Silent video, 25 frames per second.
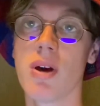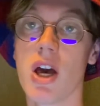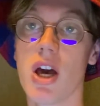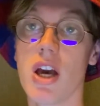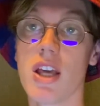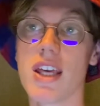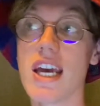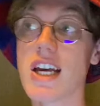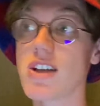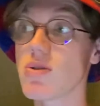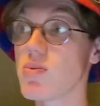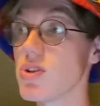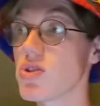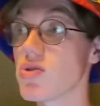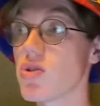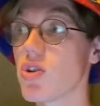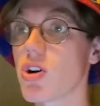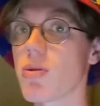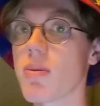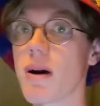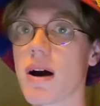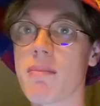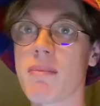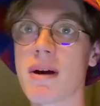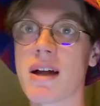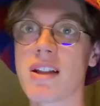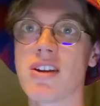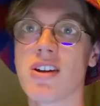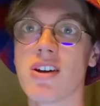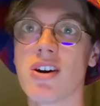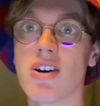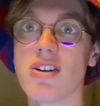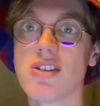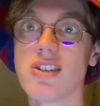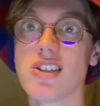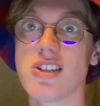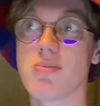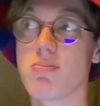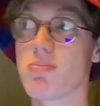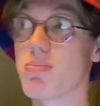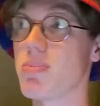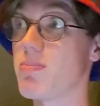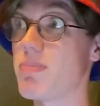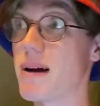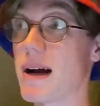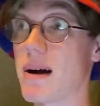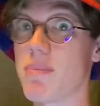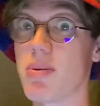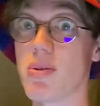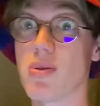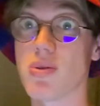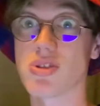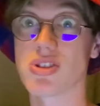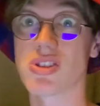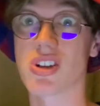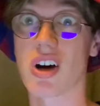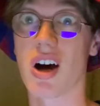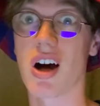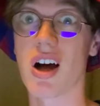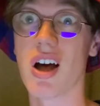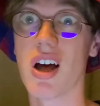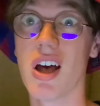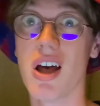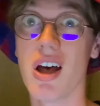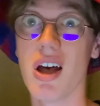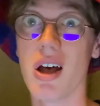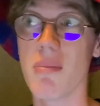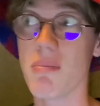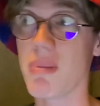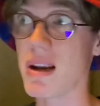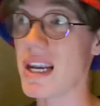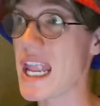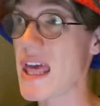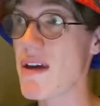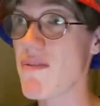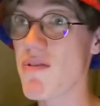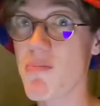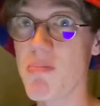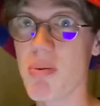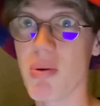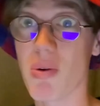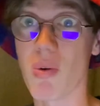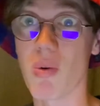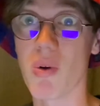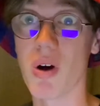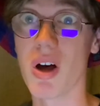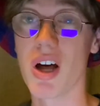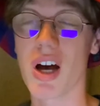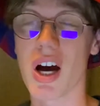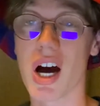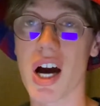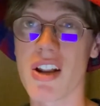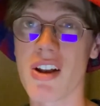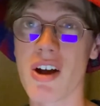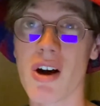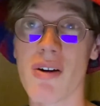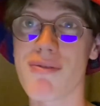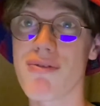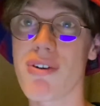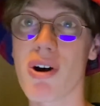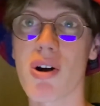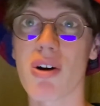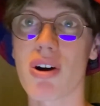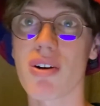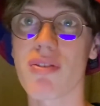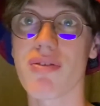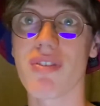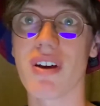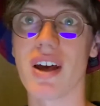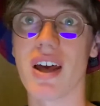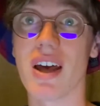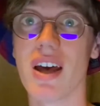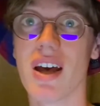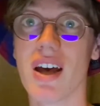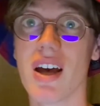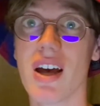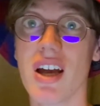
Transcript: Yes, we talk about Man United's about poor start, but Liverpool are not far off it.